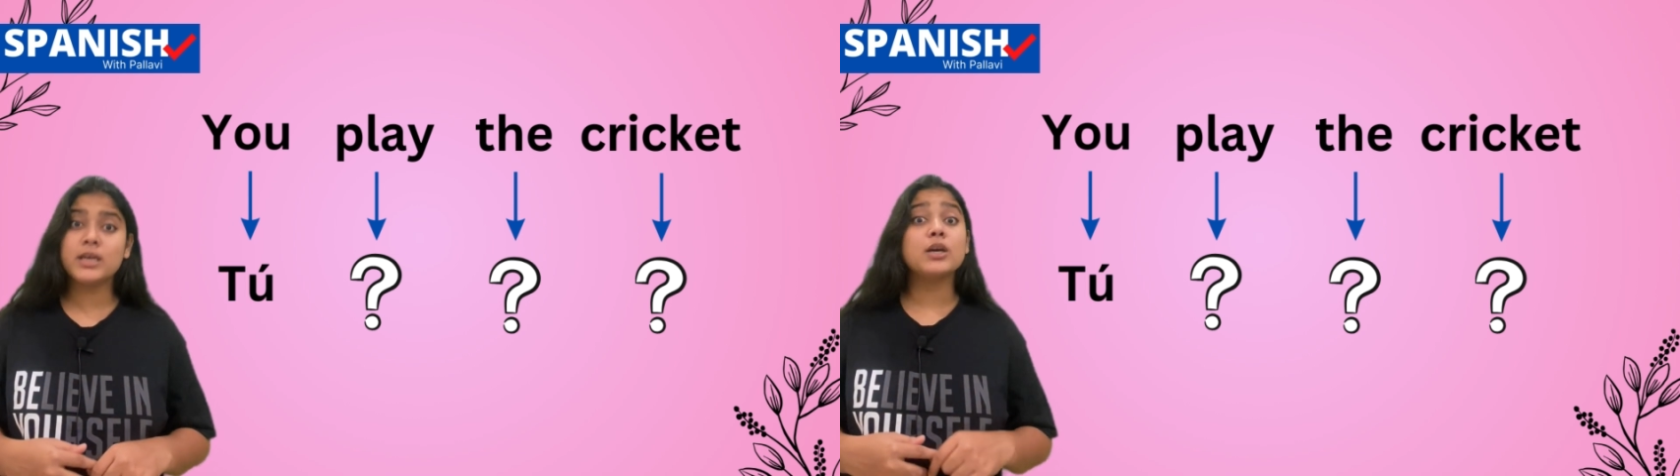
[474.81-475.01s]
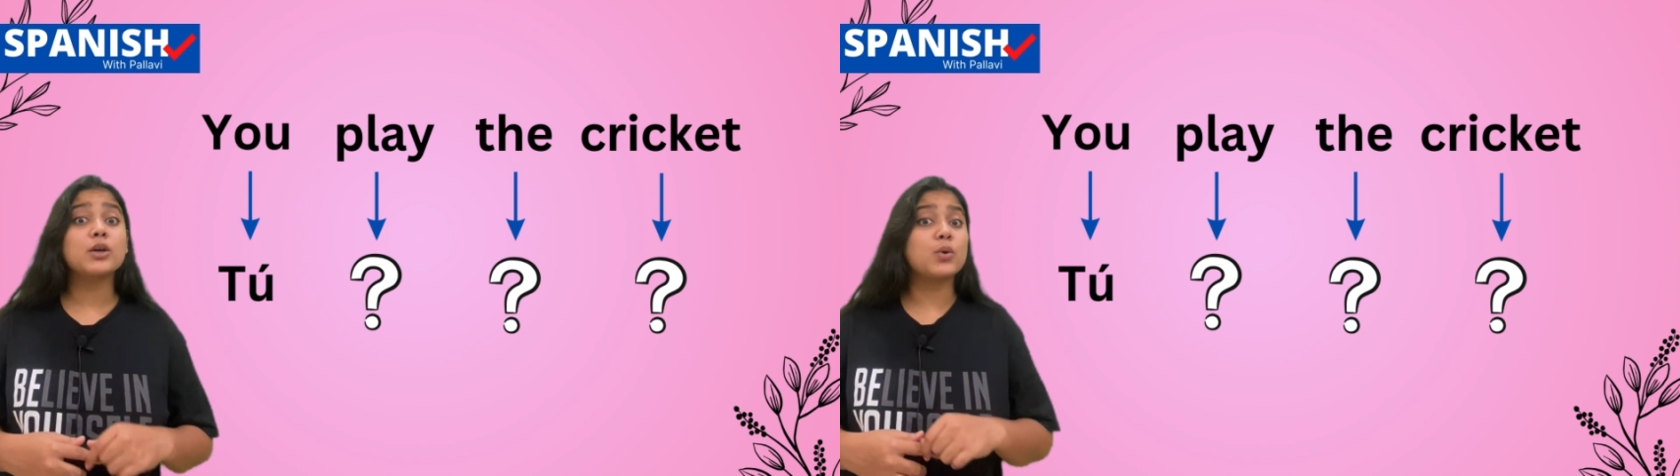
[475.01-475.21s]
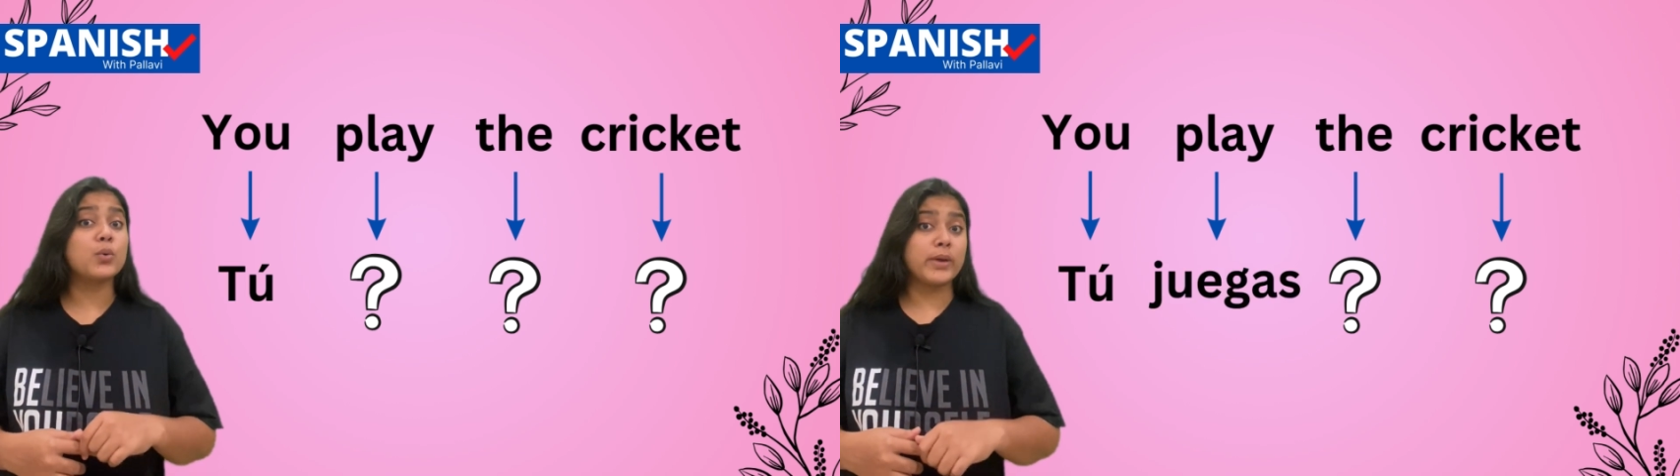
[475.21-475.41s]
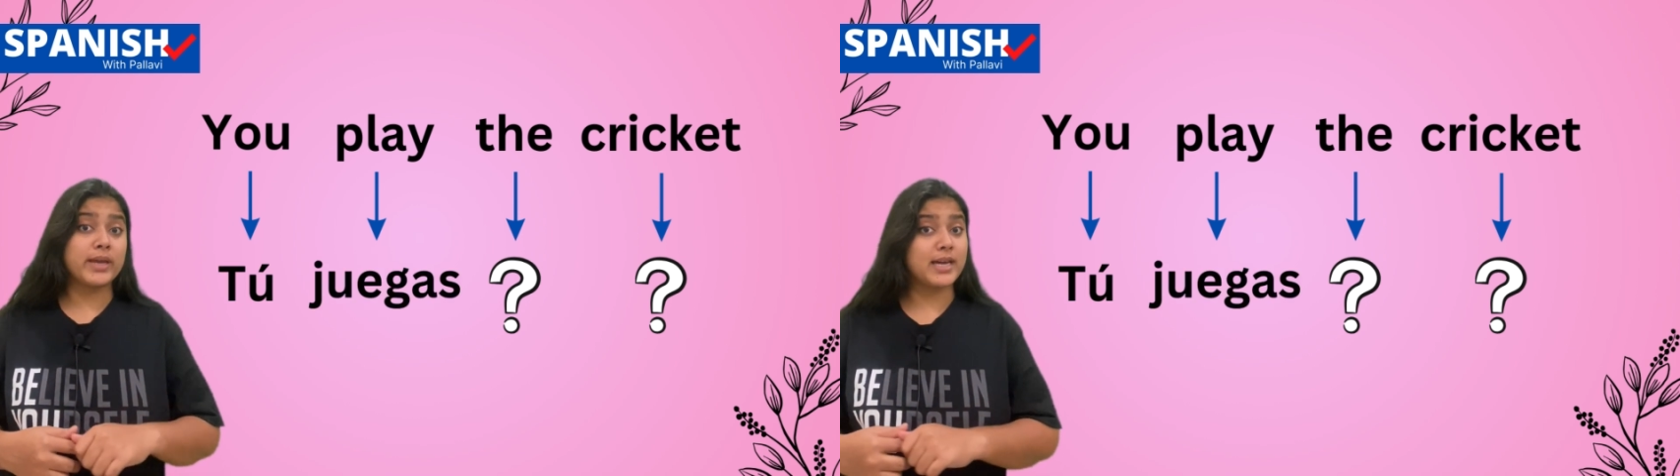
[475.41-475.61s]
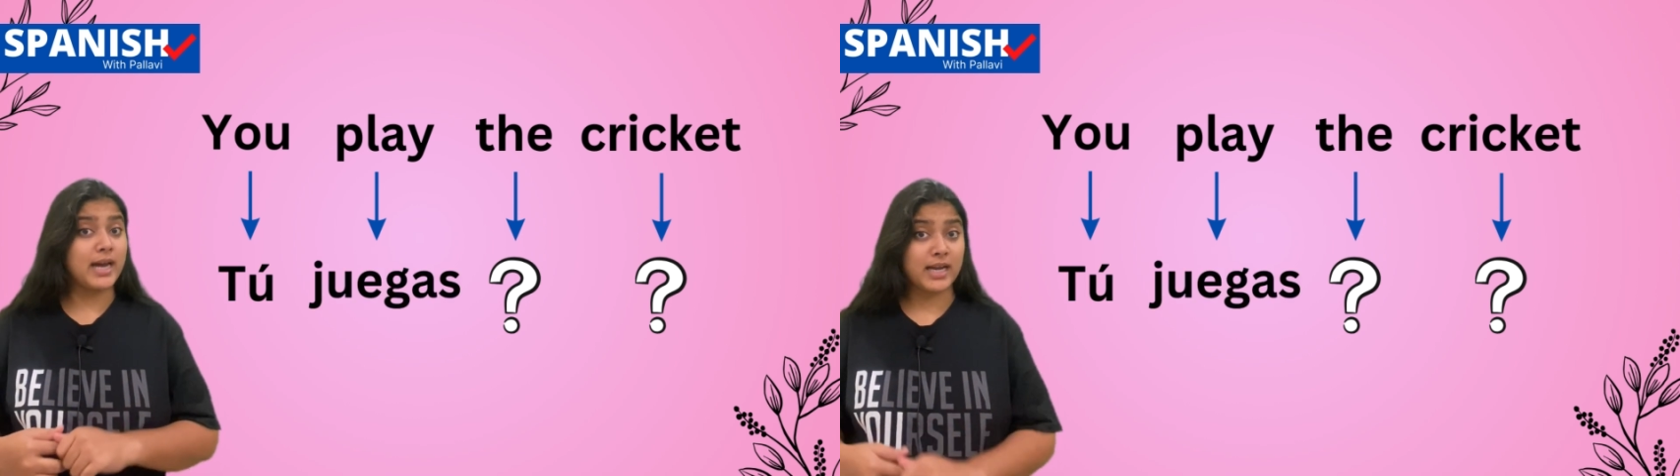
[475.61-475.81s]

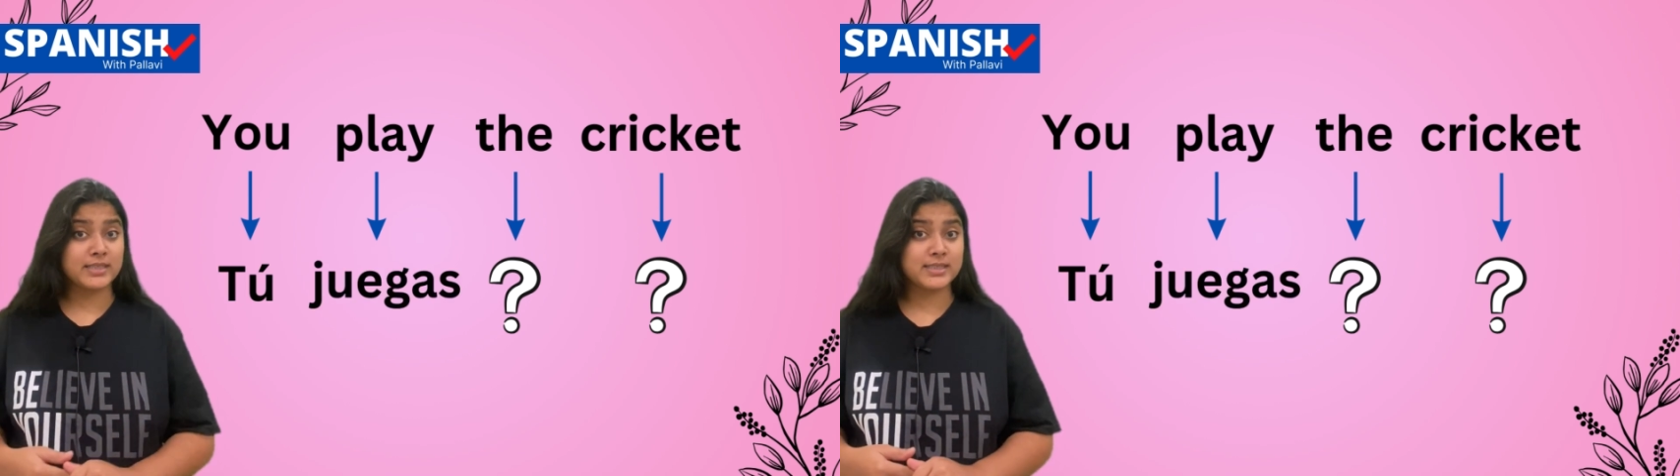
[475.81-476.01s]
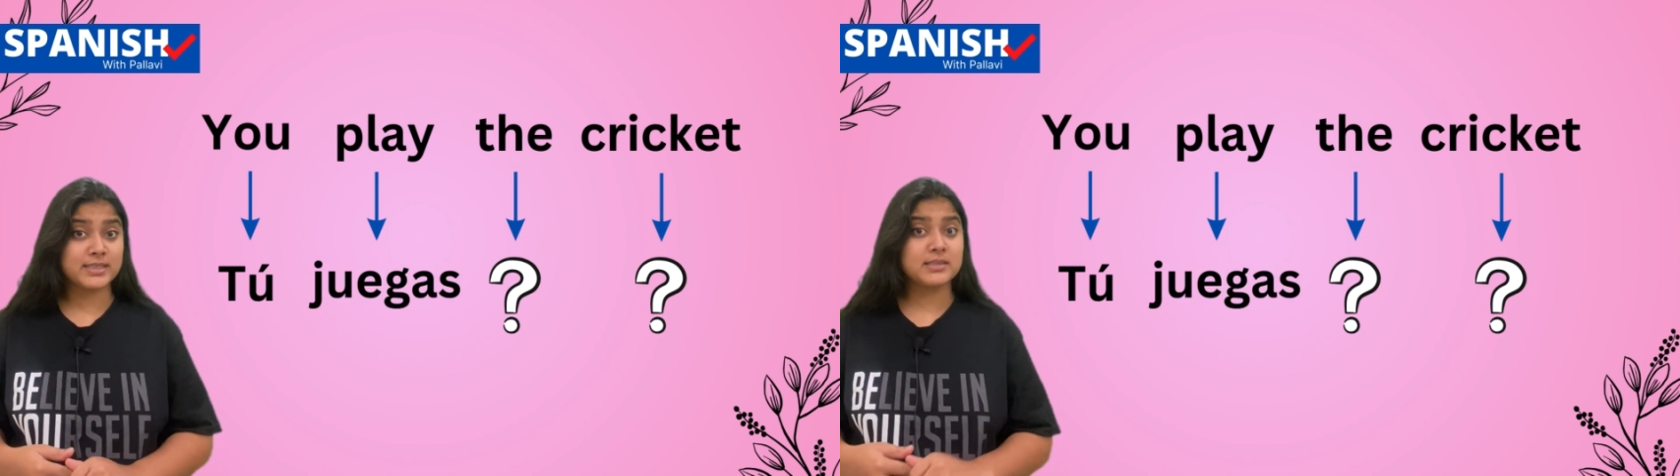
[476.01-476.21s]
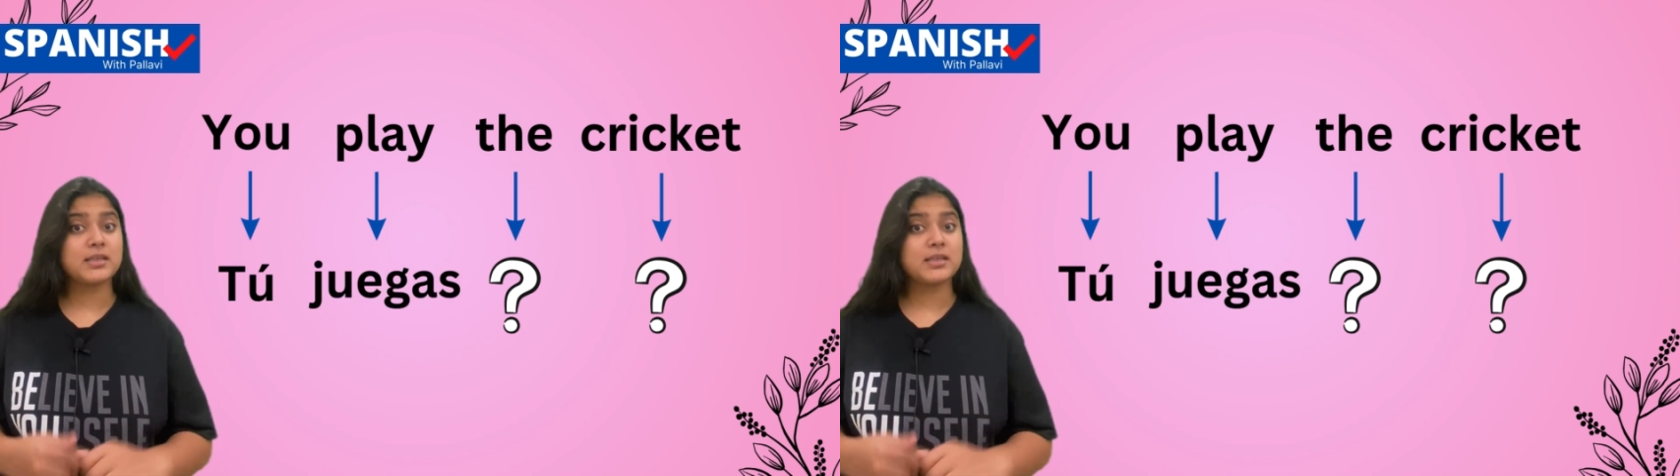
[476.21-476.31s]
juegas.